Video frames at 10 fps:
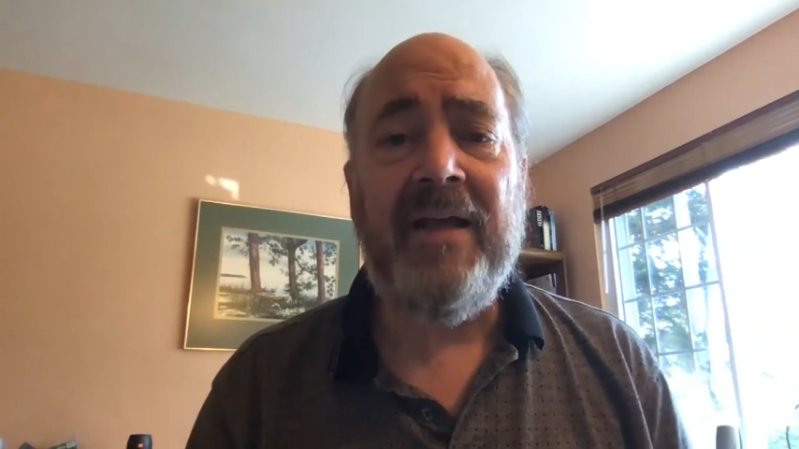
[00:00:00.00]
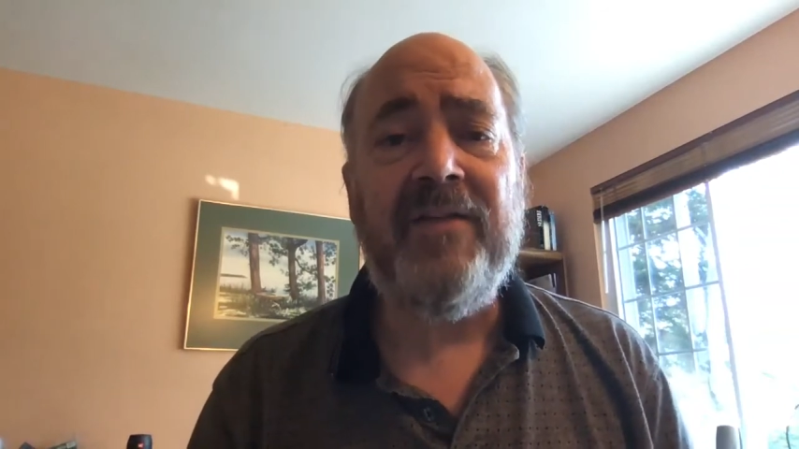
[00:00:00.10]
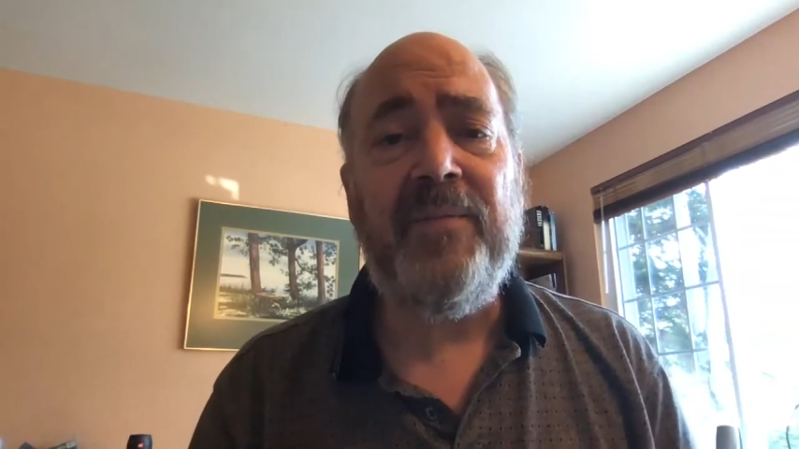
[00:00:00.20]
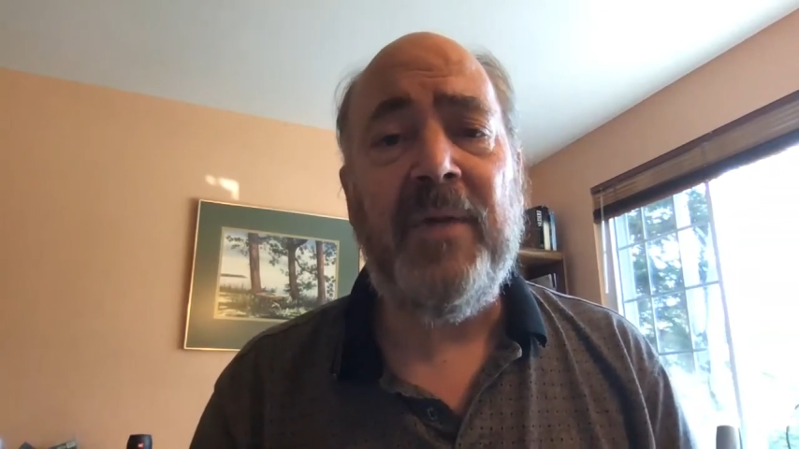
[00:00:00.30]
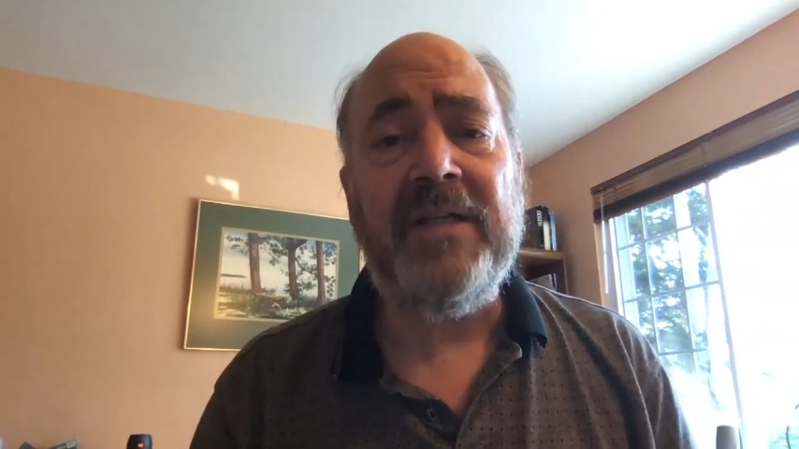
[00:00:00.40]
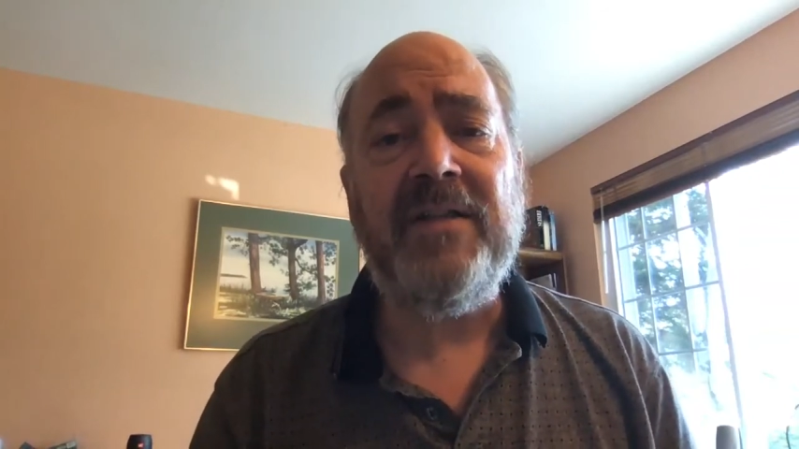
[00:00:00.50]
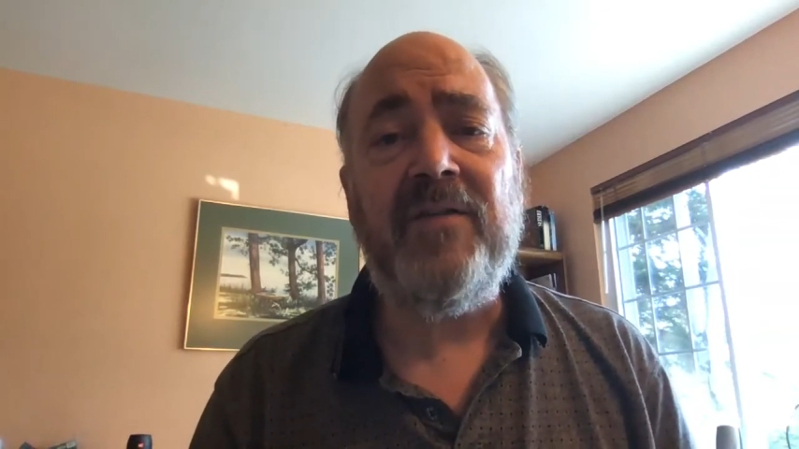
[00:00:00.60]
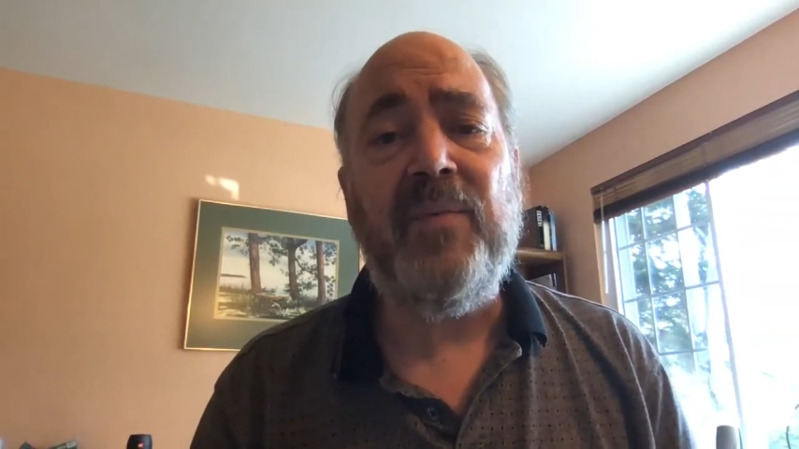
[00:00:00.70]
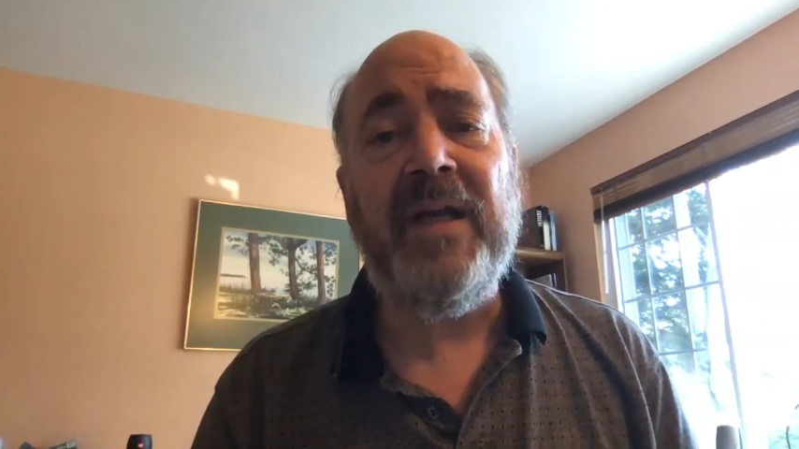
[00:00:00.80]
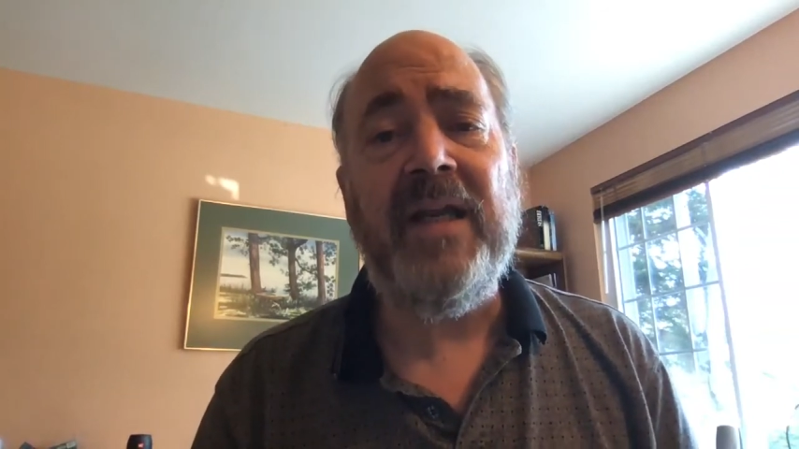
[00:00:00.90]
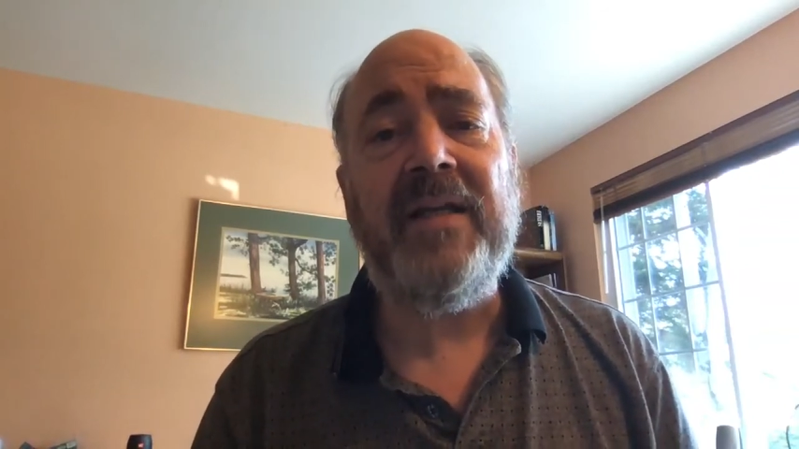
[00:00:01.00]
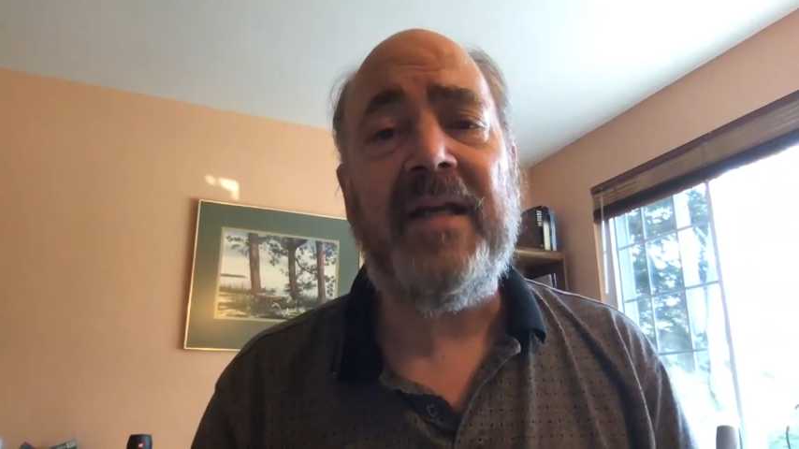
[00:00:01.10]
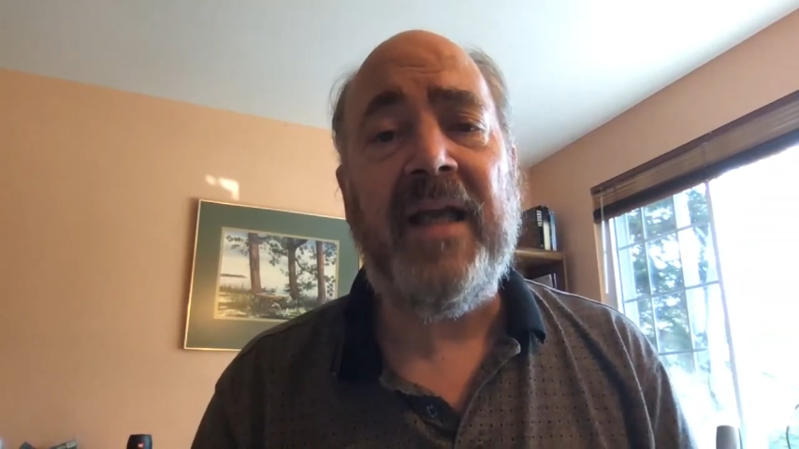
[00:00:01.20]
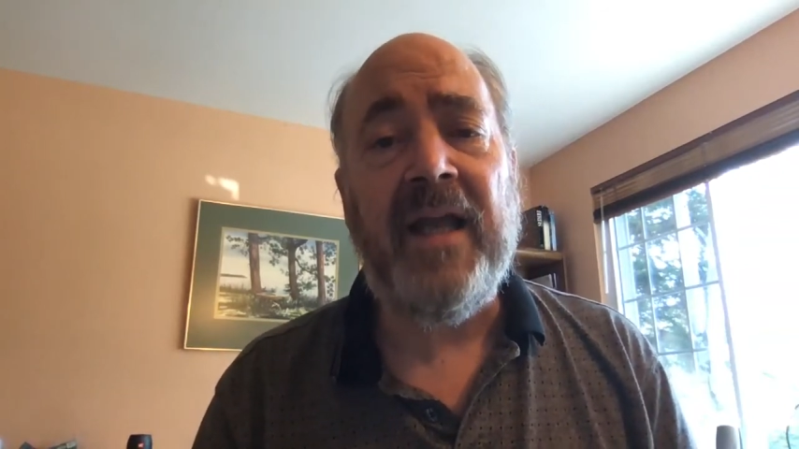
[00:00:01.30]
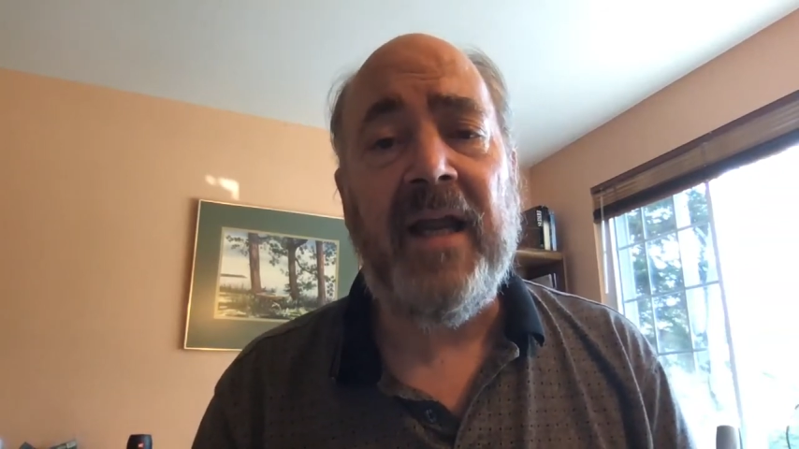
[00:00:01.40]
as much as we need to
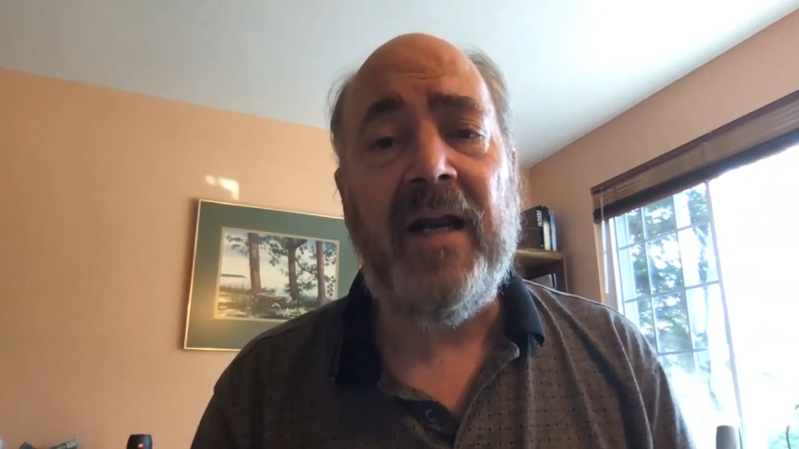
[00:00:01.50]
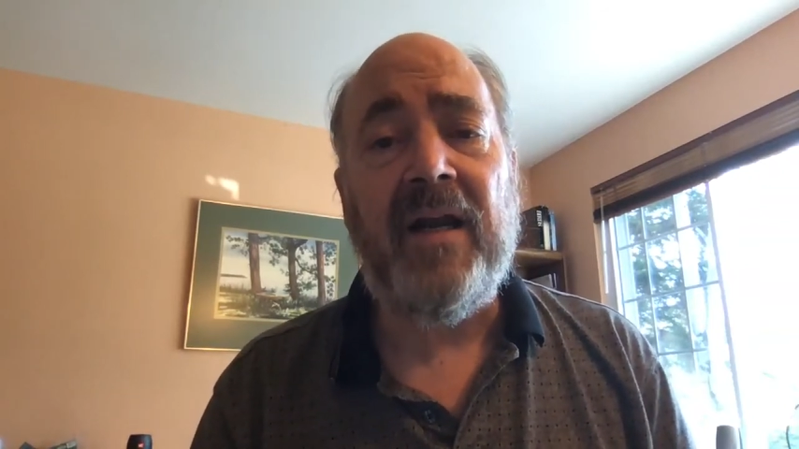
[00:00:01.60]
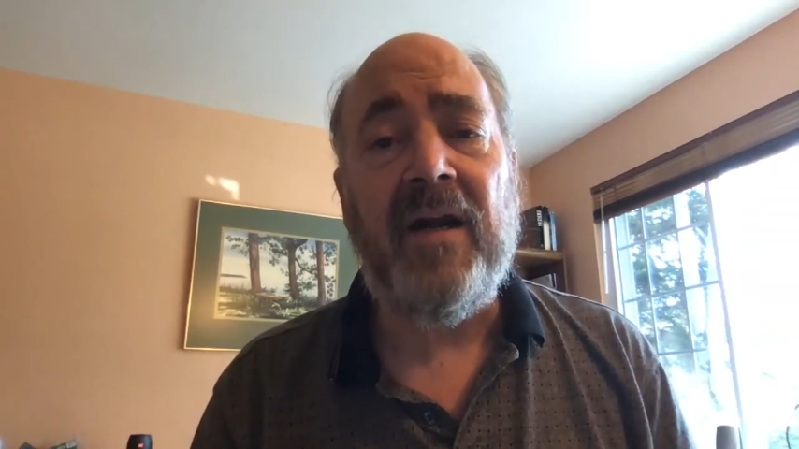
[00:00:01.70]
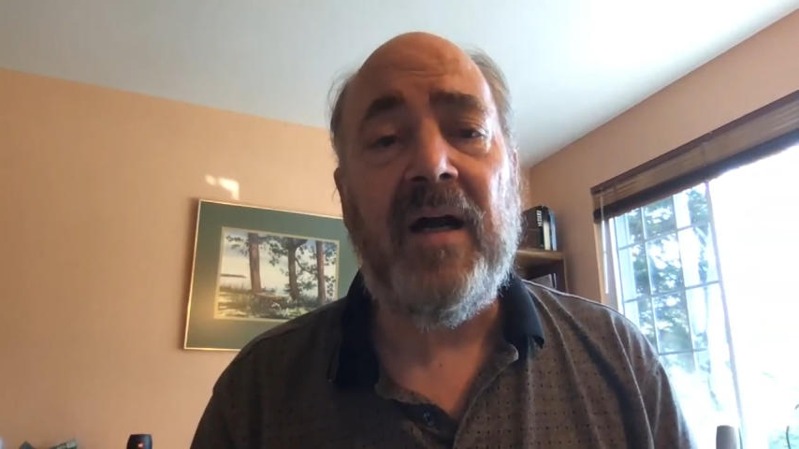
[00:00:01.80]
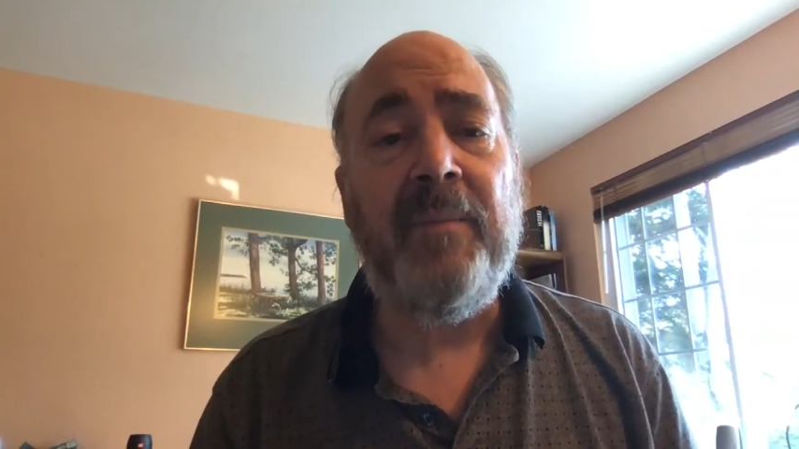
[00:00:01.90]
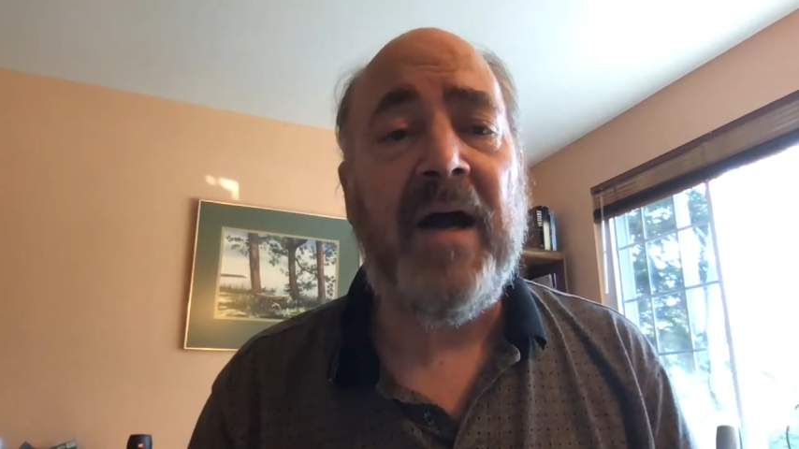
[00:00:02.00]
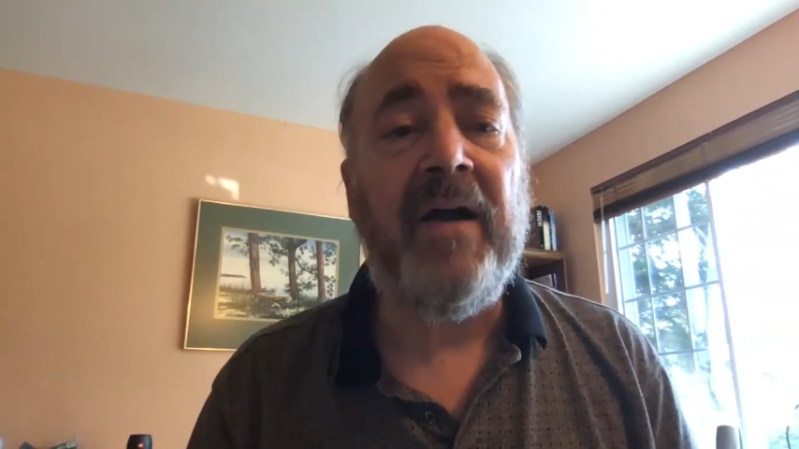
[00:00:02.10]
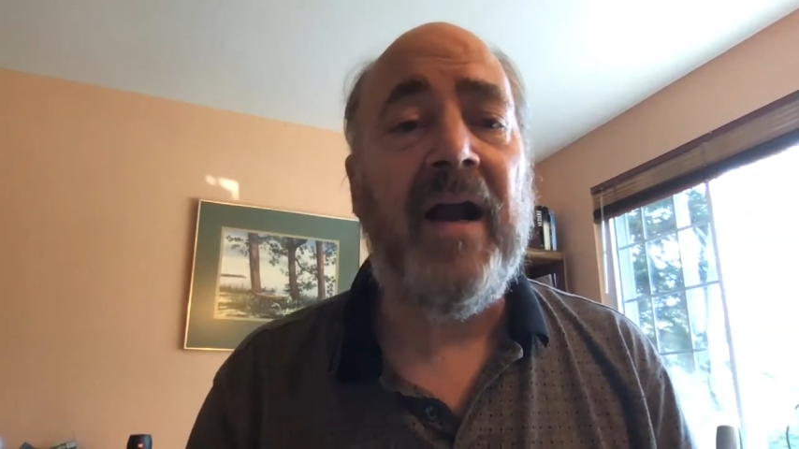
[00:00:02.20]
care about